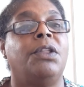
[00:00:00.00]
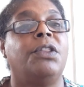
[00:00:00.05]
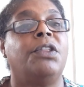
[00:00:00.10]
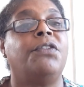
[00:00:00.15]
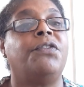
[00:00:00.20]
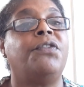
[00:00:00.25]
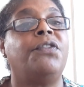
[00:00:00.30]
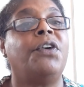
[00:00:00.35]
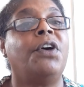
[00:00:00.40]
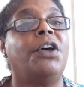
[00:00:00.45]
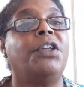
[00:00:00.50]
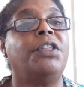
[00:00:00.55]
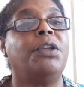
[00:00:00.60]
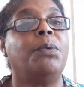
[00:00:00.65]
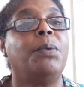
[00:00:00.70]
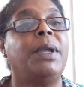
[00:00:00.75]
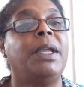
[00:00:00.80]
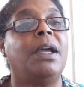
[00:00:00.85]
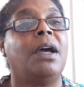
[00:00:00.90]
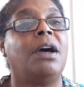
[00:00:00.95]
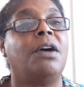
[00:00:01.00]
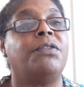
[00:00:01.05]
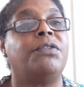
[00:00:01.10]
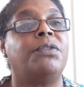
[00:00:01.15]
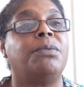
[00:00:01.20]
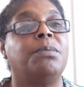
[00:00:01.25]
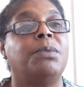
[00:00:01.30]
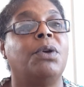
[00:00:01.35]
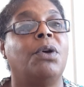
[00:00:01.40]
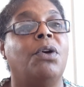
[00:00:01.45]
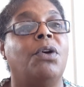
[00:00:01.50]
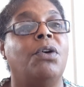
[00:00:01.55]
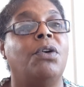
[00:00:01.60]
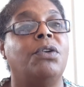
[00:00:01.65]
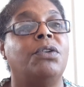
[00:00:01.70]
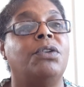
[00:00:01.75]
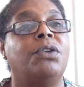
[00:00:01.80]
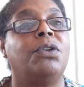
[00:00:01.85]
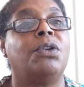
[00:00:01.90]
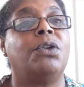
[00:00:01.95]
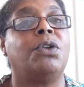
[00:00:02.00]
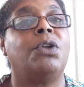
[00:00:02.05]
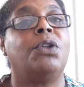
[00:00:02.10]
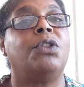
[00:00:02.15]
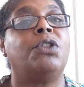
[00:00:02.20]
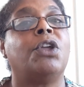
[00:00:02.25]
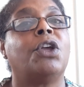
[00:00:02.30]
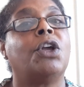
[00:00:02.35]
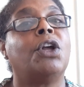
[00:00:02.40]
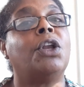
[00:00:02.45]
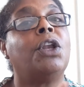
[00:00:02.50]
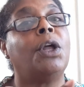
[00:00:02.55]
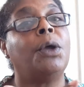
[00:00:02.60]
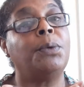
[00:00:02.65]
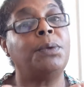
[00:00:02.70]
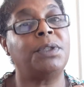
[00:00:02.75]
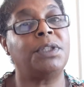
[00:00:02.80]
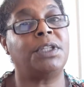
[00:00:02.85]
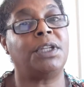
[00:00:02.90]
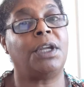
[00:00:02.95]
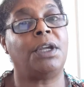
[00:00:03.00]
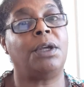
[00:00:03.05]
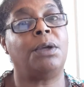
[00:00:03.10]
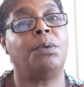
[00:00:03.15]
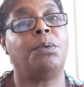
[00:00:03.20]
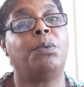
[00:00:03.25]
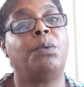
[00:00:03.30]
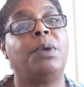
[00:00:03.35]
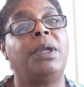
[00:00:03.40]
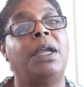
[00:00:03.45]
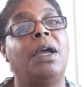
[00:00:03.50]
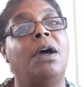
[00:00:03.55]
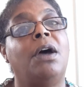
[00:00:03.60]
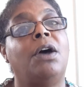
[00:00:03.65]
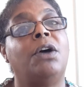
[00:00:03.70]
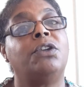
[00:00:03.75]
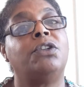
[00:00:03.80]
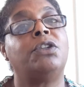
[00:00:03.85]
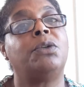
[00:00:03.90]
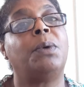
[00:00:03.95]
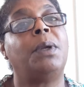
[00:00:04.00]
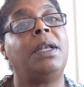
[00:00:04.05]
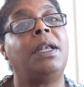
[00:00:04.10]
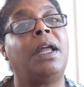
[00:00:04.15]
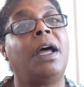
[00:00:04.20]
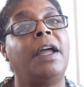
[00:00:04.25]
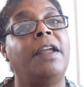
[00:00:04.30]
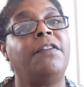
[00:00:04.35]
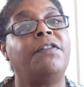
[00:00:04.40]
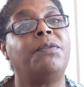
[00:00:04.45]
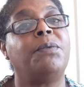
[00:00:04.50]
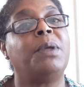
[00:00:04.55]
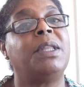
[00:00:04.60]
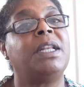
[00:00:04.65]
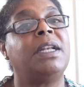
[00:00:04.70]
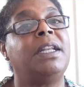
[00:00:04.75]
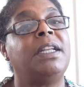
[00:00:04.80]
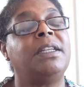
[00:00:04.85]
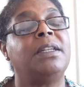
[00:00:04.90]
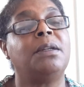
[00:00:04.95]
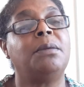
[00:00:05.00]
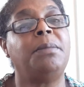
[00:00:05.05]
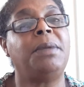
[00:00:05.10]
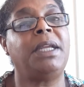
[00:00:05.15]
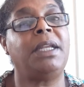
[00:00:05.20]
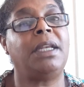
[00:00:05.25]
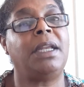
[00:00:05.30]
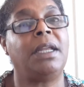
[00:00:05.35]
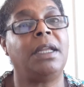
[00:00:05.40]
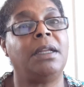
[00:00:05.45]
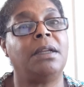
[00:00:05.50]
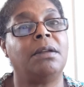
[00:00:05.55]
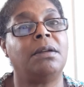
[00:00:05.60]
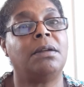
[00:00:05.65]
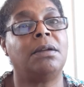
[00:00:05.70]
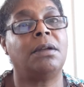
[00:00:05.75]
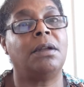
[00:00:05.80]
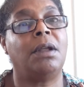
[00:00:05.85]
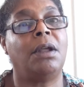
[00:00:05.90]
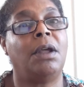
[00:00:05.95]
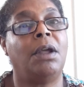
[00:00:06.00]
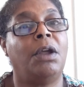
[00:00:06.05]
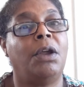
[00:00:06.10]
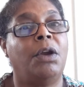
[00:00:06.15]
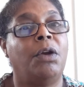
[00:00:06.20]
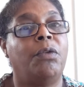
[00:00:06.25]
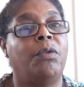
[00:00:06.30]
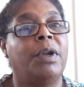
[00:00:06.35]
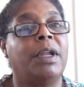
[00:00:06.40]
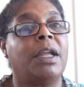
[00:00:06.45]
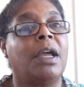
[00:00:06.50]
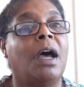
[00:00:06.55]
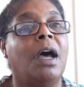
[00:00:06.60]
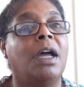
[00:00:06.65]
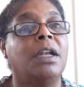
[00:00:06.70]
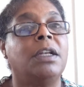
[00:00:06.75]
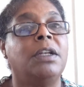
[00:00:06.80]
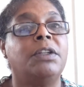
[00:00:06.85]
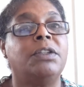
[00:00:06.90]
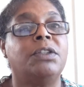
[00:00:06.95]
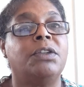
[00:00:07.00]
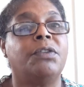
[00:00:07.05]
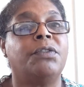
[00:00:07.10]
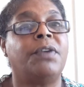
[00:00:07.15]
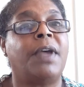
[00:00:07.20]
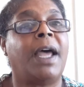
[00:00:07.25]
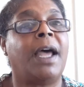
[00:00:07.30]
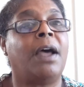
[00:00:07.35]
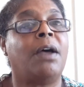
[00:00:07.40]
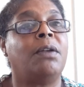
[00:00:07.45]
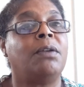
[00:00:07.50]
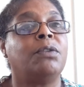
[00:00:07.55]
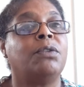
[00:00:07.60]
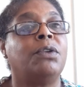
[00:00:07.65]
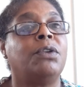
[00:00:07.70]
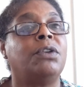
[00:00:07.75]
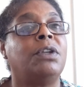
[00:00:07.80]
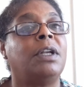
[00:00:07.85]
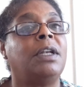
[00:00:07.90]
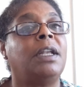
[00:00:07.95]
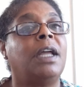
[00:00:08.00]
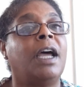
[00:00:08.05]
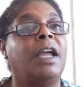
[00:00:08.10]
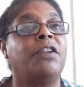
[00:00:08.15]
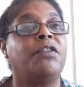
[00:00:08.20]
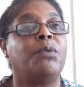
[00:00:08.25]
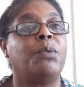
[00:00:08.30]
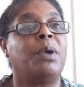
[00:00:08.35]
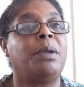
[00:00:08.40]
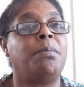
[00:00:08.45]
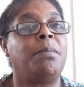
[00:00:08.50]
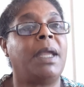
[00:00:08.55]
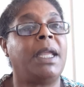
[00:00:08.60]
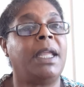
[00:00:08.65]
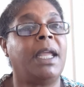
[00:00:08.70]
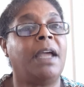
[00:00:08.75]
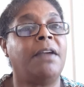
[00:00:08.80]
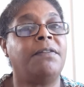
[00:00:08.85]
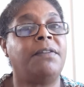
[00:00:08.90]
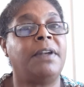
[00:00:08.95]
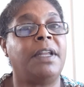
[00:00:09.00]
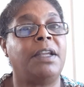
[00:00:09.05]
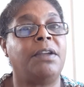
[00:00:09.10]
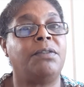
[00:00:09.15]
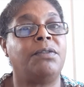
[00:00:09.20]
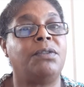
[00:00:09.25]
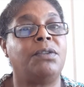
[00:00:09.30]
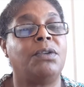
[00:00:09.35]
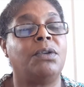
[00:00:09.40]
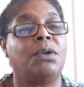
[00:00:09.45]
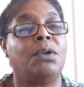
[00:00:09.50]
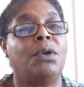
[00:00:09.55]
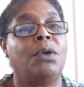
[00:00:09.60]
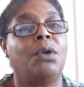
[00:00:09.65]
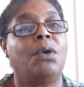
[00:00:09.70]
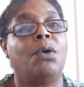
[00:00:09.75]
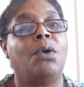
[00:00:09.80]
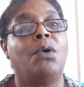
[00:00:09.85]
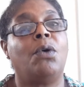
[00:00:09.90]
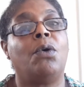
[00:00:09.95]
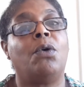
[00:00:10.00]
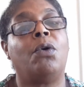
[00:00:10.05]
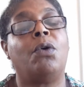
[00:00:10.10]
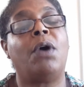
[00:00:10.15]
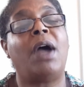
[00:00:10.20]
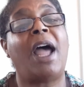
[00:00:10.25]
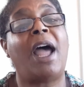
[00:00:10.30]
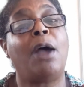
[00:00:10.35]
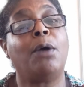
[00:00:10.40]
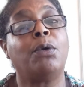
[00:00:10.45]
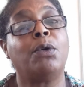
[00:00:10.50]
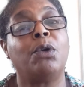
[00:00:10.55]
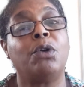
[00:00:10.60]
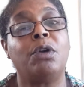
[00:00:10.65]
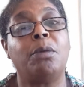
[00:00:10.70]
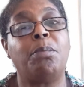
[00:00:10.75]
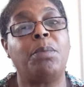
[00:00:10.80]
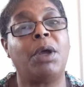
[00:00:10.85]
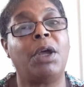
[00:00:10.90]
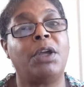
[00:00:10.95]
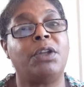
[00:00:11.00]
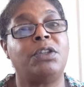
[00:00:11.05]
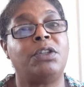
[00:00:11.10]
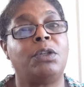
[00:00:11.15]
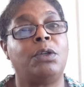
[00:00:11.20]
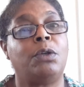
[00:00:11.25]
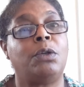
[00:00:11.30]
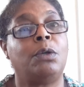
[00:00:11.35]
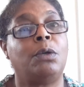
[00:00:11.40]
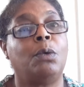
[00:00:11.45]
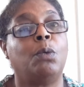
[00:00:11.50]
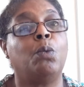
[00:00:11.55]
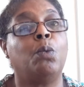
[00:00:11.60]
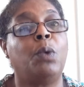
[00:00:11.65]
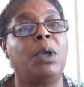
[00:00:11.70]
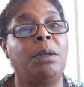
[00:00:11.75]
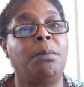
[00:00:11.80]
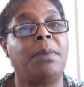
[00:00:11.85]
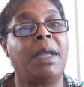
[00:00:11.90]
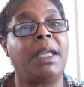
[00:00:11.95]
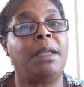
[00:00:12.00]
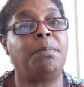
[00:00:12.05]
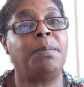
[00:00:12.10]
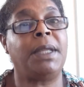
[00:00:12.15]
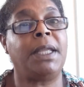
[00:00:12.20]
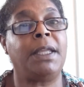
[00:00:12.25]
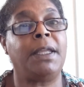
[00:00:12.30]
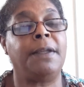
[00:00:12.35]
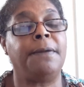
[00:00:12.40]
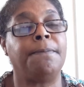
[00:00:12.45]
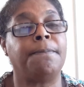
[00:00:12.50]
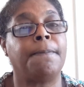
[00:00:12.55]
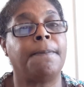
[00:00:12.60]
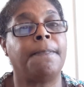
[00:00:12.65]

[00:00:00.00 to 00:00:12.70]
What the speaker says: The further we are from God, the closer we are to a life with little meaning, regardless of how good a life we may have lived or how good a person we may be.